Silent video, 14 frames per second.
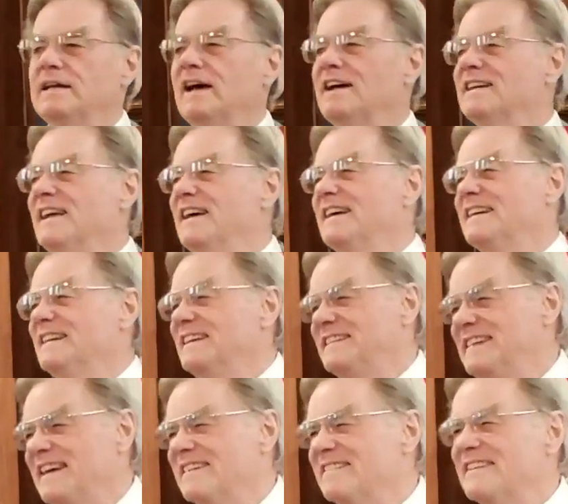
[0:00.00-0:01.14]
Now,
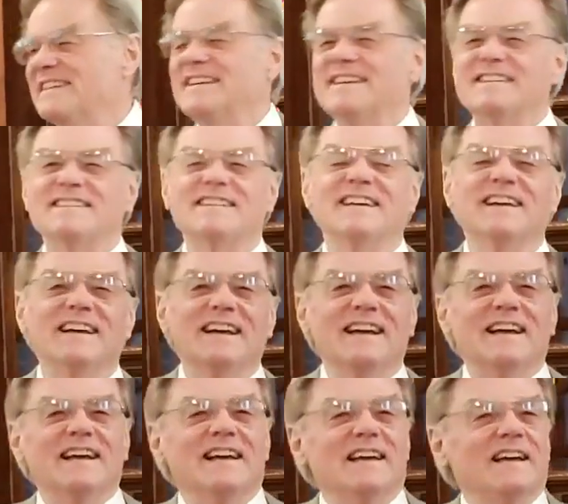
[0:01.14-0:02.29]
tell me this.
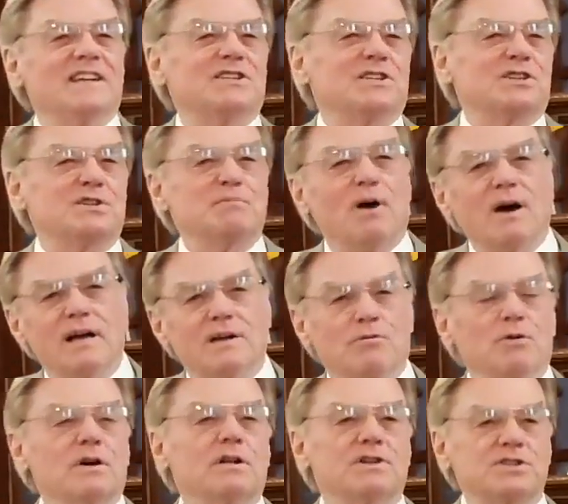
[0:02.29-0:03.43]
It's a small, it,
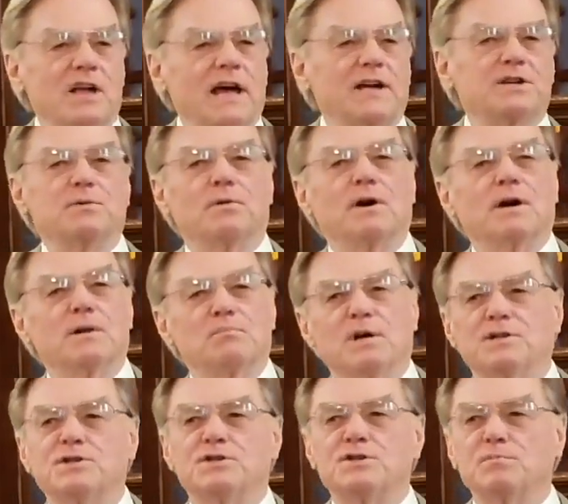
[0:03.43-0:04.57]
we're in a sanctuary, but
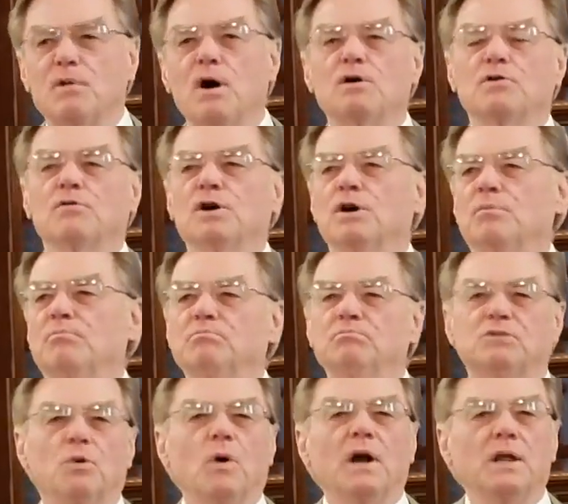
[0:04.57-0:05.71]
it's a small group,
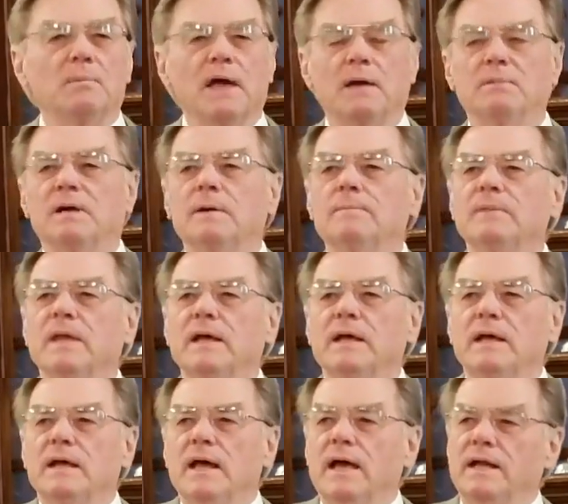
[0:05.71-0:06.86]
20 maybe.
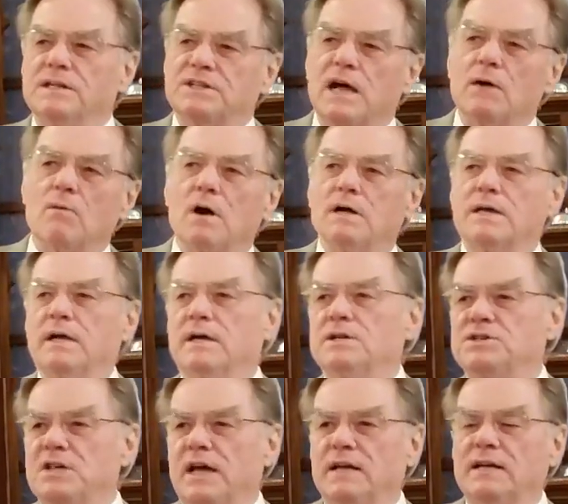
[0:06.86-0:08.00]
And as I walk in and
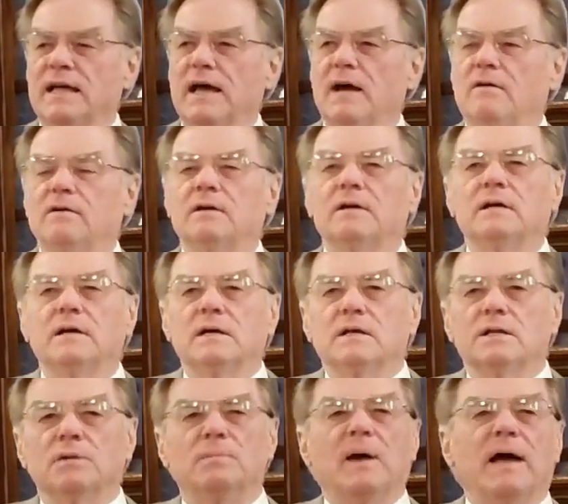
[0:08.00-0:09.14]
sat down,
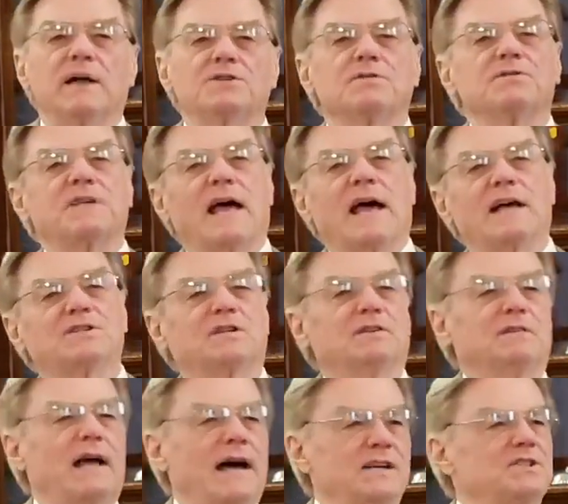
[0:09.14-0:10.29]
the pastor's
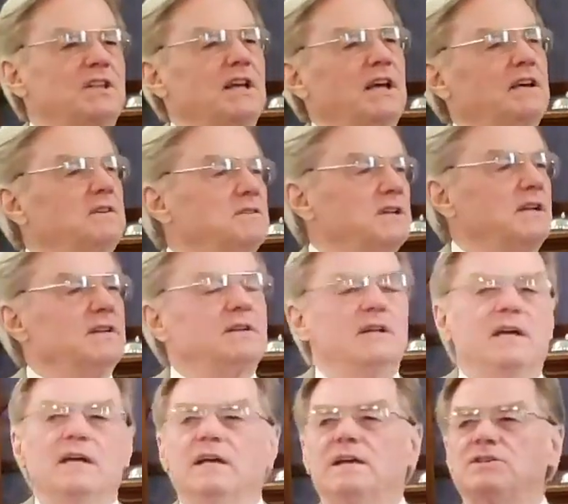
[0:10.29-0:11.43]
asking nice things. And
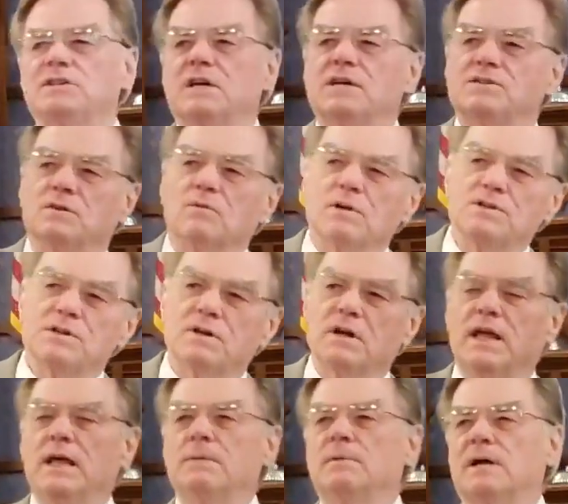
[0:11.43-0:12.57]
he says, And what's your
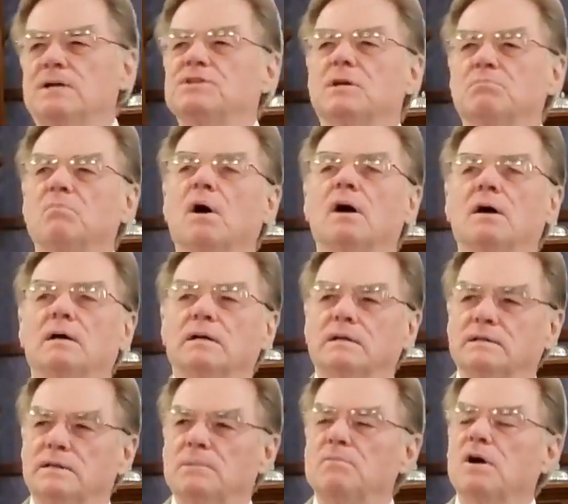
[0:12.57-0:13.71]
name? And I said, Mark.
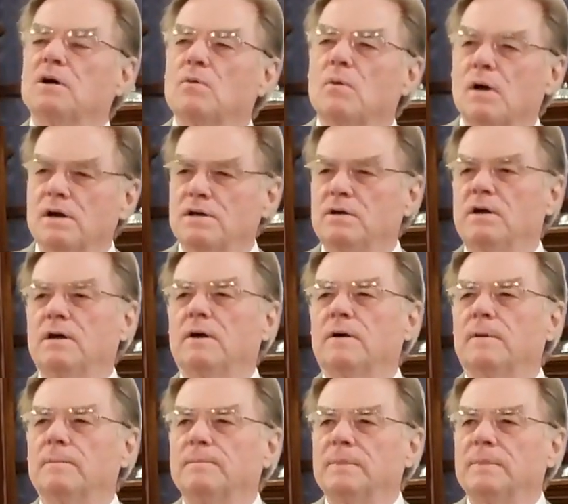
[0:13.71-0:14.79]
And, and Mark, why are you here?